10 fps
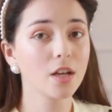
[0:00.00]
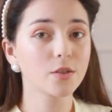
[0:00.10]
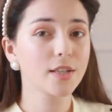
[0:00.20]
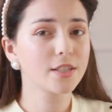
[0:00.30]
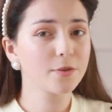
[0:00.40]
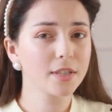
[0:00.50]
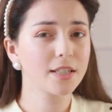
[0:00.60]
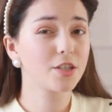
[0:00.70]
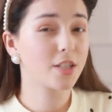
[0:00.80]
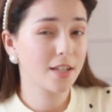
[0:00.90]
So I zoomed
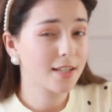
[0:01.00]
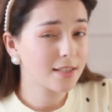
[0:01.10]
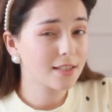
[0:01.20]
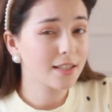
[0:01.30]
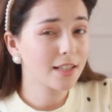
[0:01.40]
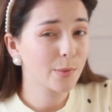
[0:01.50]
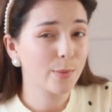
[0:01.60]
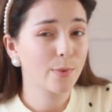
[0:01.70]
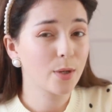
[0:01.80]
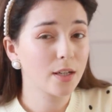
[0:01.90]
in just a little
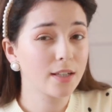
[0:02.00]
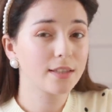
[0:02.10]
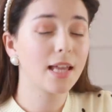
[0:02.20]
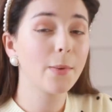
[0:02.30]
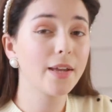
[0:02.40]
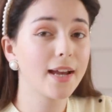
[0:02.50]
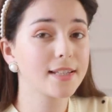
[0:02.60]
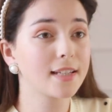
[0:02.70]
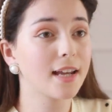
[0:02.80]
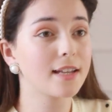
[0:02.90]
bit more, that way you
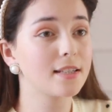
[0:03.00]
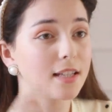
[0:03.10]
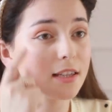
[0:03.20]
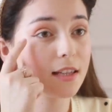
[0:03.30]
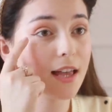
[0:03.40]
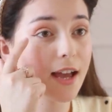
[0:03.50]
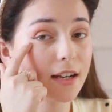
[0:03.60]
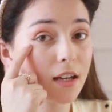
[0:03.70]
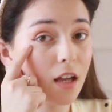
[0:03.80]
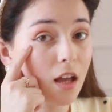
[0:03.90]
guys can kind of see the
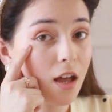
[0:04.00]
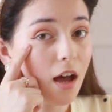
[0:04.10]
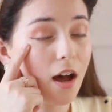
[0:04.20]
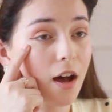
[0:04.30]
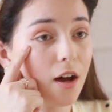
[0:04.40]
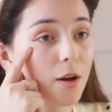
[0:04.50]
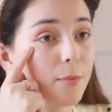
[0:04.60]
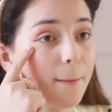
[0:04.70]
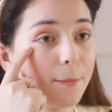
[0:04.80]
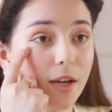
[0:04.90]
line,
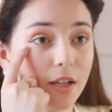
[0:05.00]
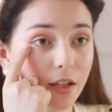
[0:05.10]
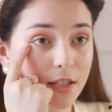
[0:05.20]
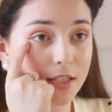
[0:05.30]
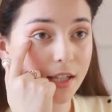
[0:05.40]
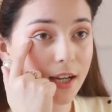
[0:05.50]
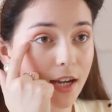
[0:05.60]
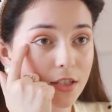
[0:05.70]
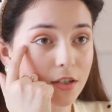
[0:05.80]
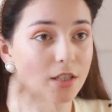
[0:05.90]
but you can see it
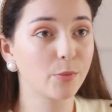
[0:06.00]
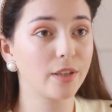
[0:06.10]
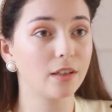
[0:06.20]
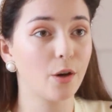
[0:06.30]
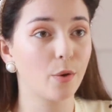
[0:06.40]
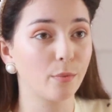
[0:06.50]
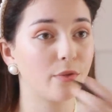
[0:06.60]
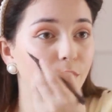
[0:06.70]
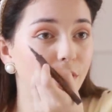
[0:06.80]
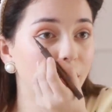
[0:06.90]
kind of starts a little bit lower.
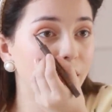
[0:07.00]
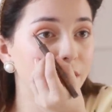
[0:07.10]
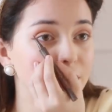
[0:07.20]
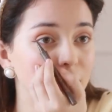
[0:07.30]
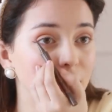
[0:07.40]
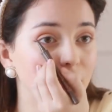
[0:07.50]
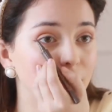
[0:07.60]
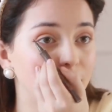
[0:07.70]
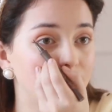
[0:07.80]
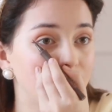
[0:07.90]
Before it used to go
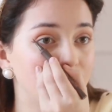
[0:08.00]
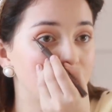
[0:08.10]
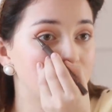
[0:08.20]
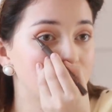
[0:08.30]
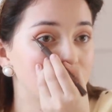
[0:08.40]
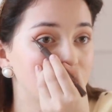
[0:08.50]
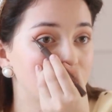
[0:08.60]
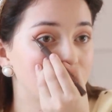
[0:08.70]
like this,